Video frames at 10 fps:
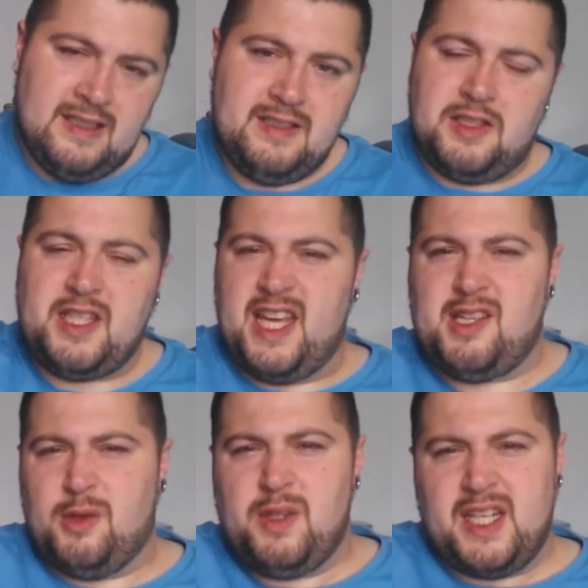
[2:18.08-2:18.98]
It just
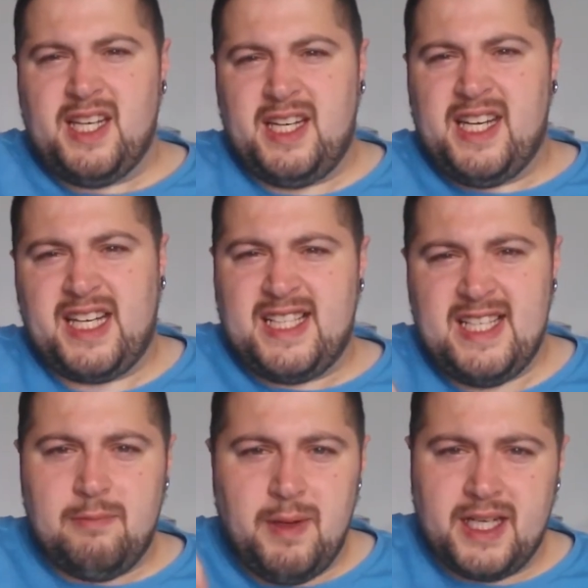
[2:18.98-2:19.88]
gets all the kind of
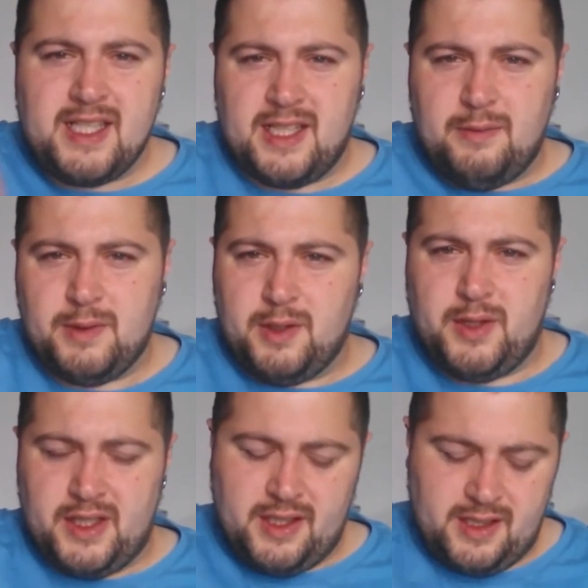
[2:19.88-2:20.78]
nicotine mixed up and all
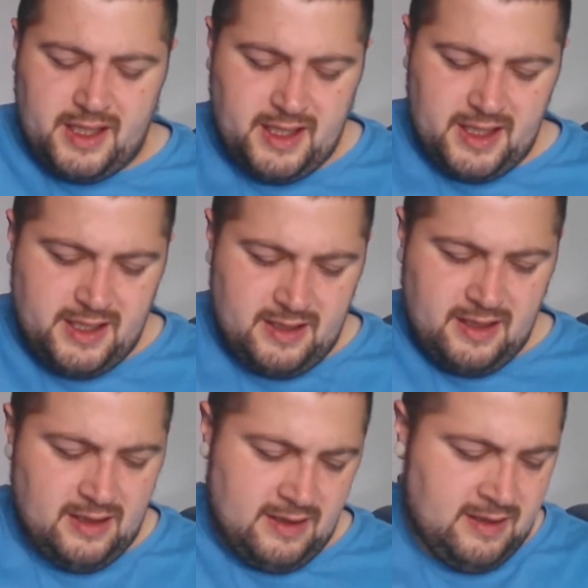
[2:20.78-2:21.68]
the other ingredients.